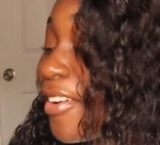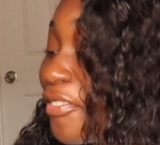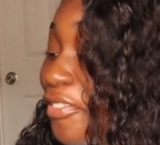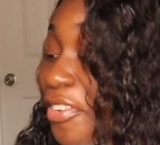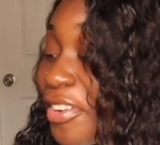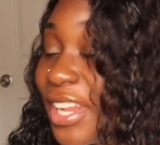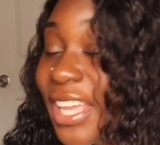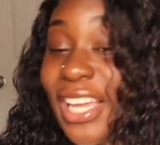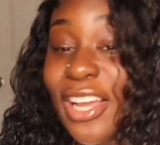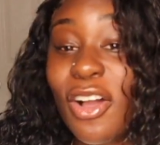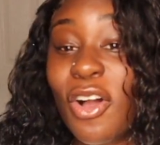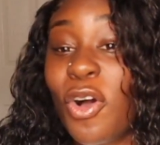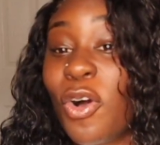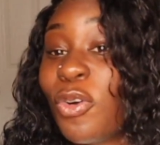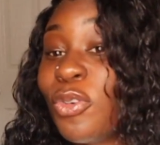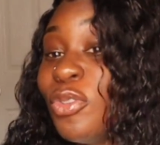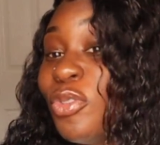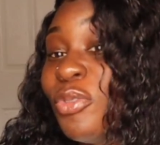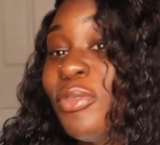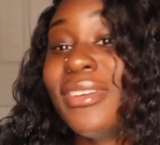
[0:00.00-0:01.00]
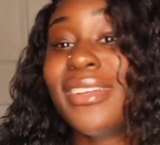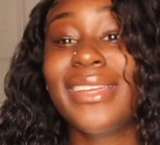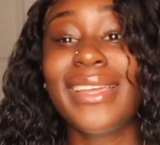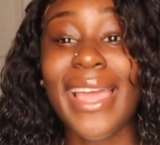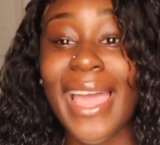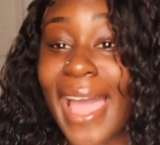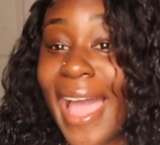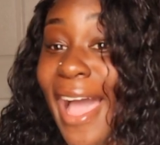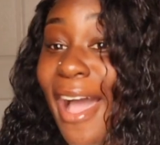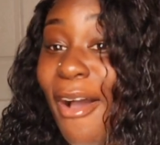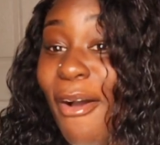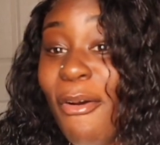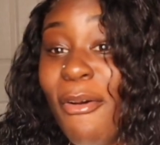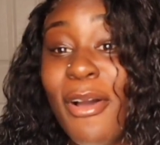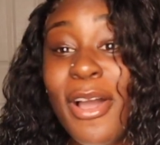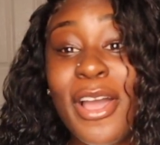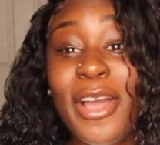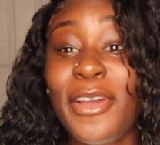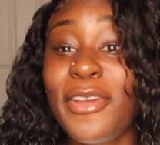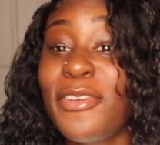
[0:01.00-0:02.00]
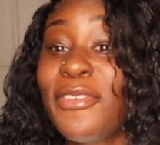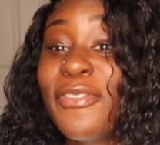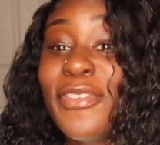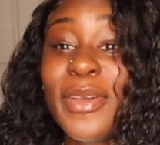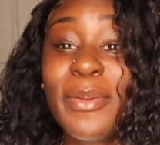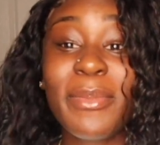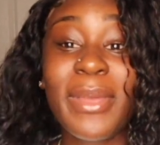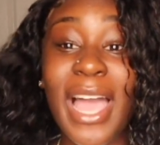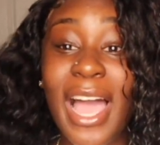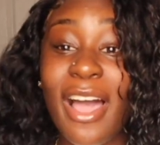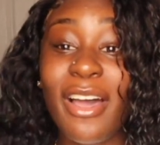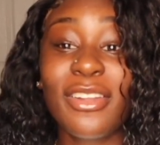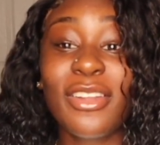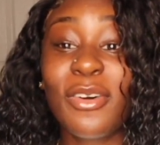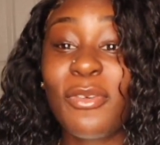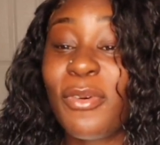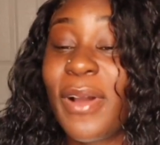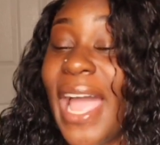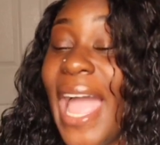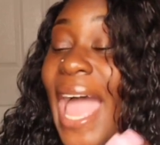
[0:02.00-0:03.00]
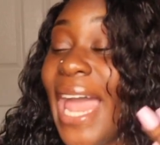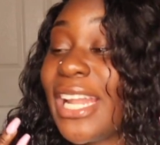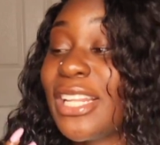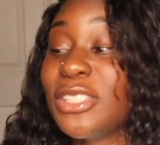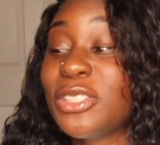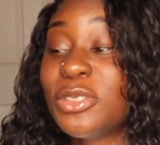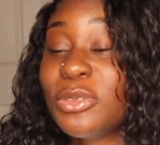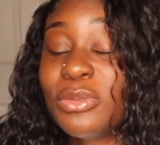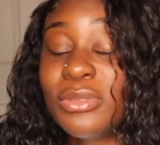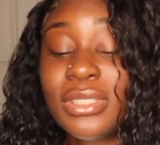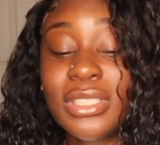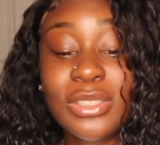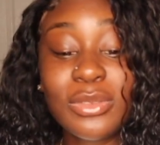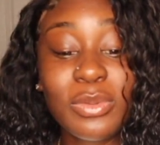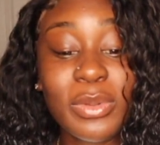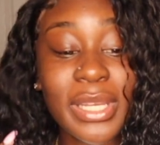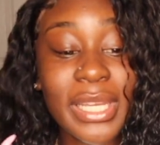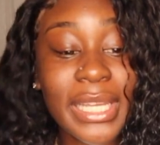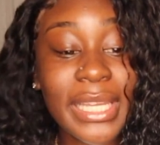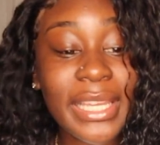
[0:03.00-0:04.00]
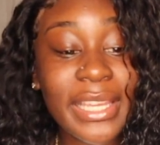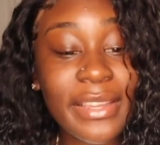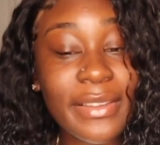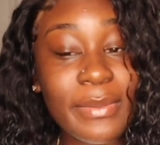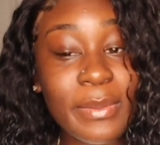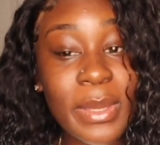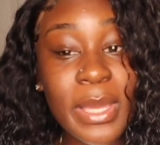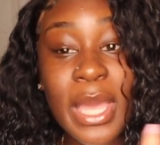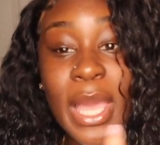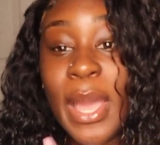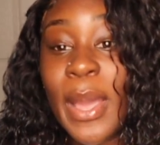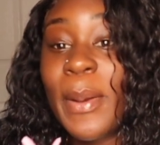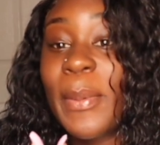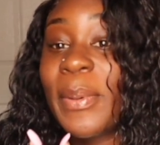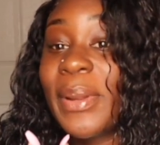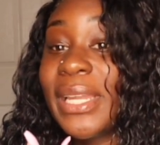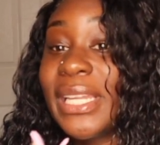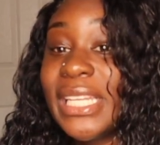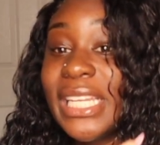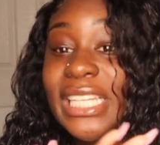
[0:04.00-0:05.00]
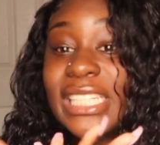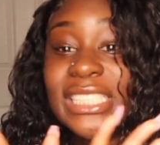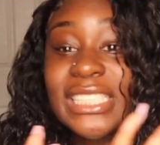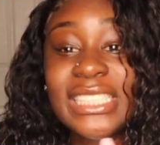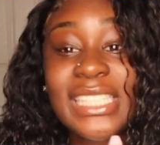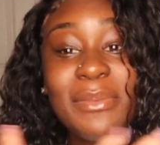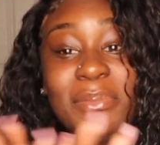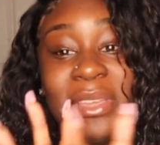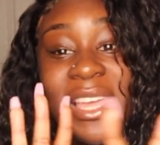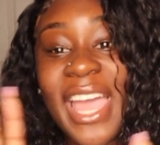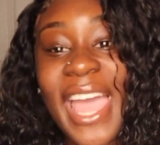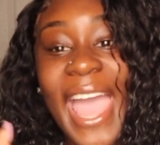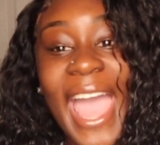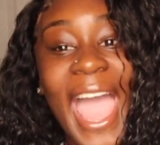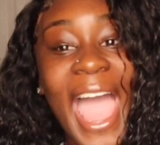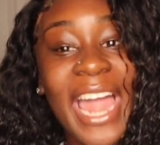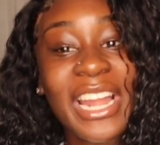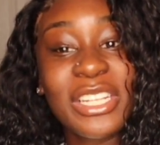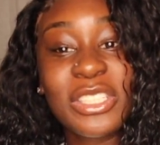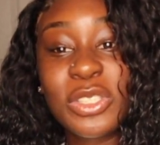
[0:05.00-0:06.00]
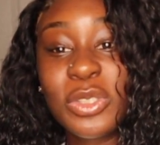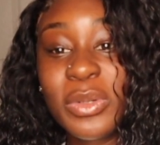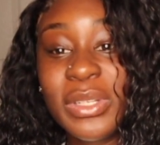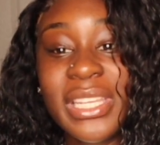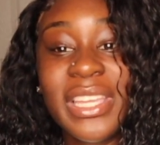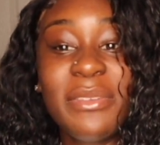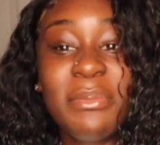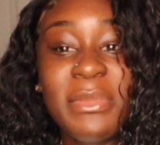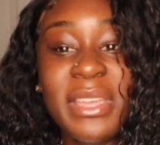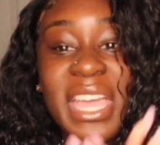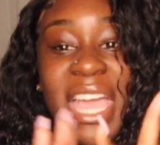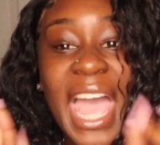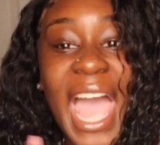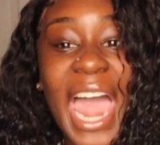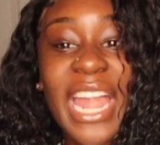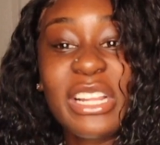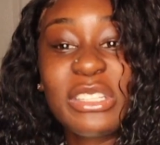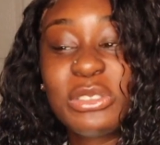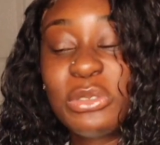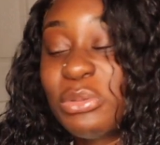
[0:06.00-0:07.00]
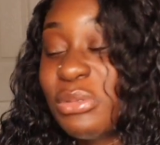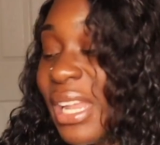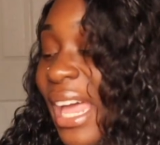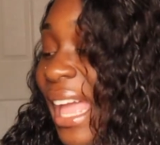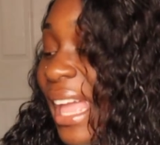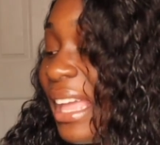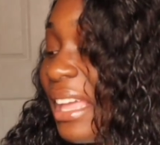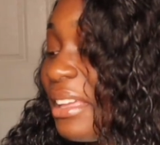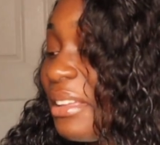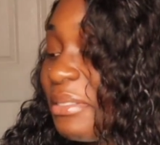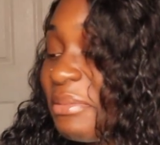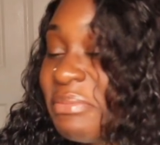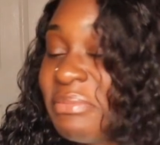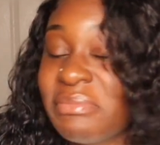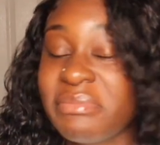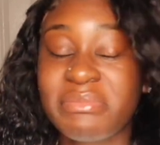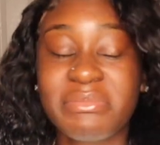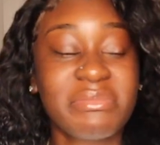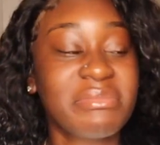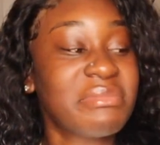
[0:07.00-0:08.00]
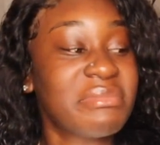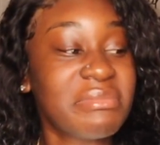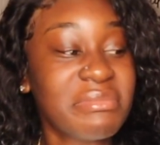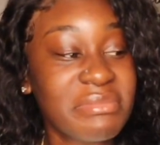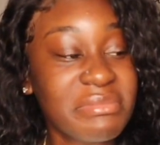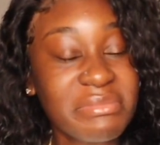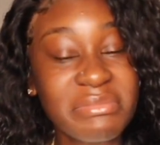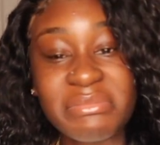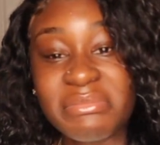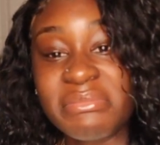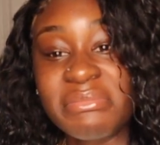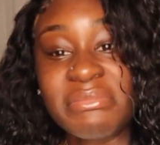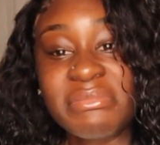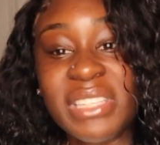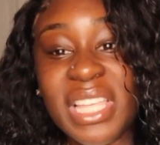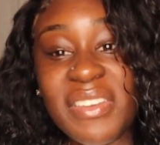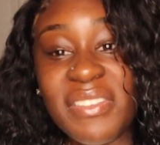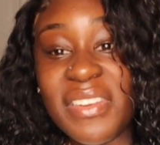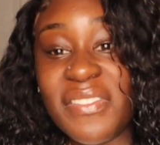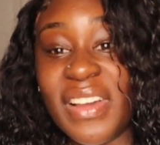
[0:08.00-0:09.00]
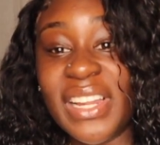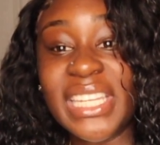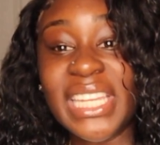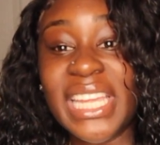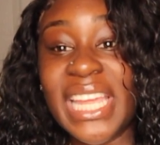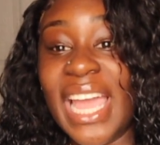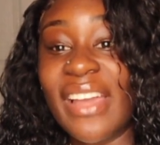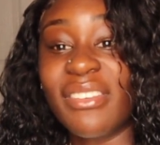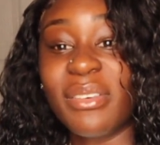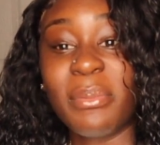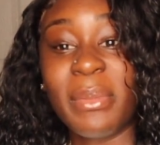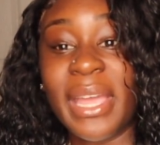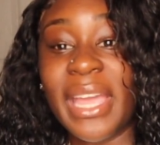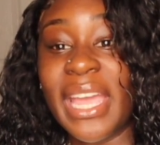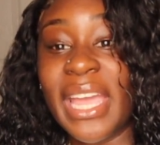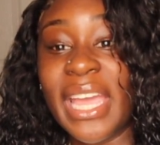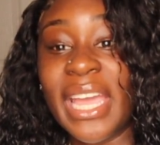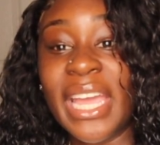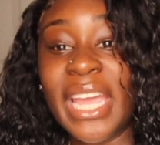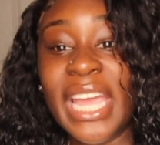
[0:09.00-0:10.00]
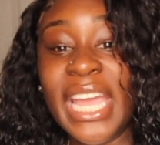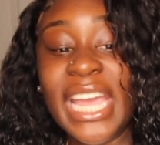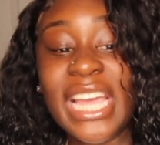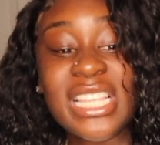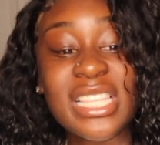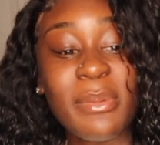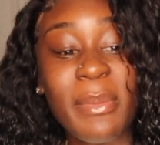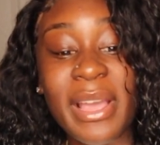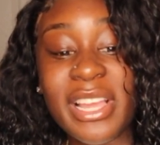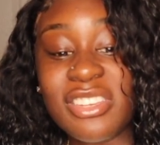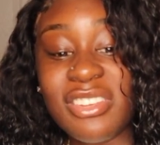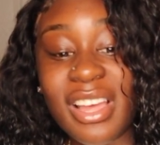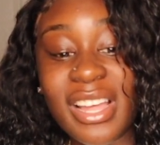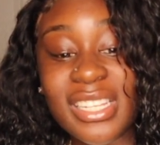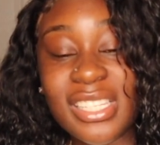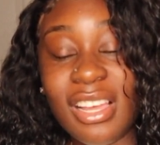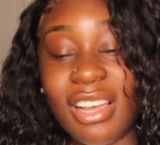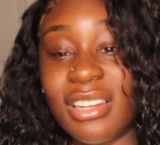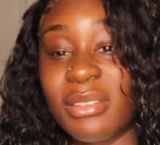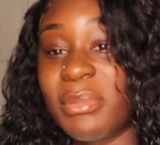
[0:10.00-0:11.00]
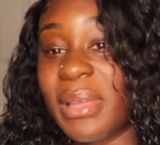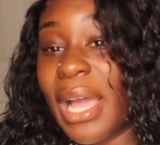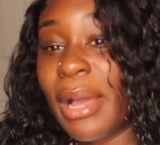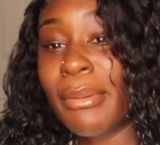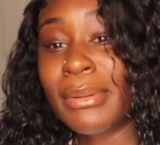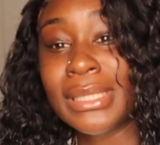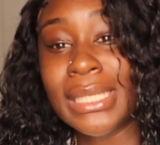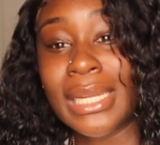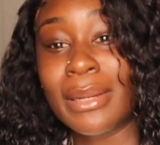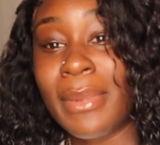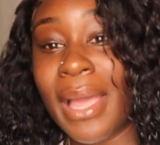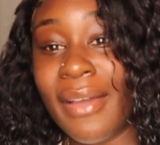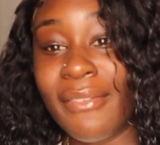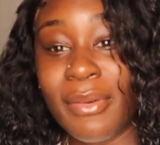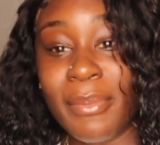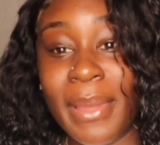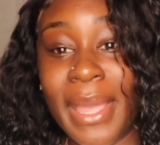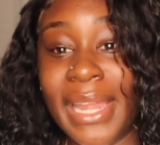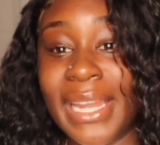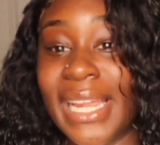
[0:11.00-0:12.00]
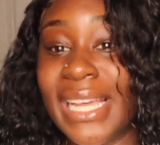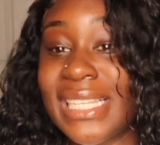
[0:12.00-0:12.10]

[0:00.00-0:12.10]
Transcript: I'm feeling like a whole new gal. You feel me? I don't know what attitude this wig give me, but it, it just give me an attitude. It give me an attitude like, mm, even if I didn't have a man and somebody tried to talk to me, I would tell them I have a man.